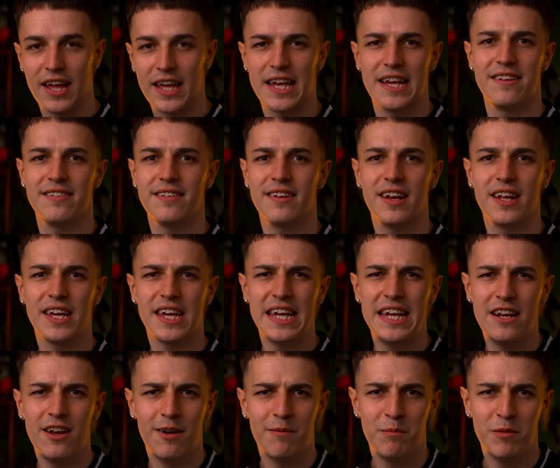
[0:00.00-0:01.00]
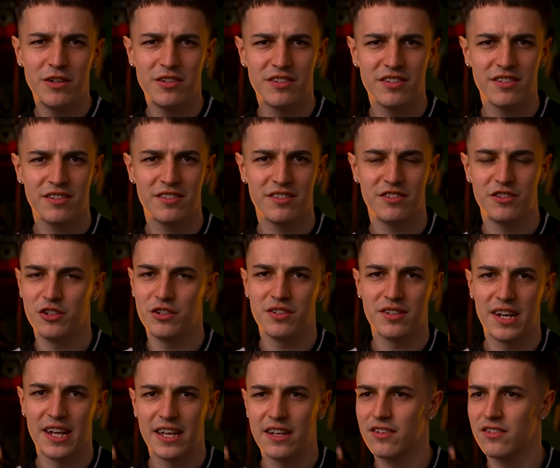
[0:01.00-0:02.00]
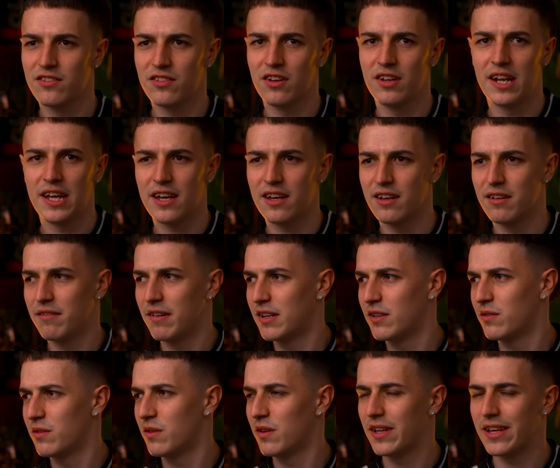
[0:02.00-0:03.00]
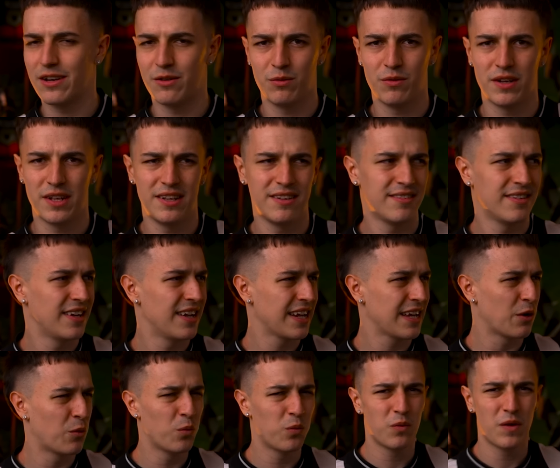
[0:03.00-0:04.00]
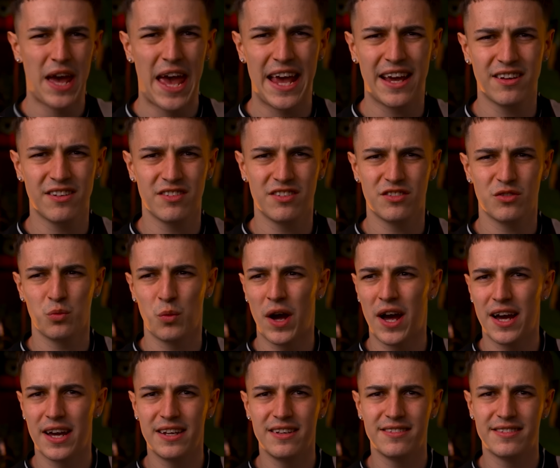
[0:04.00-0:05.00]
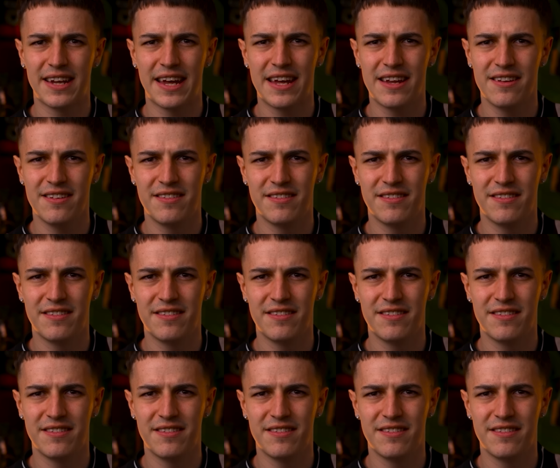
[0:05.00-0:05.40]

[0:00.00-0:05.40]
Like isn't like Elon Musk's just like like a I don't know like a like, isn't it like a X Y Z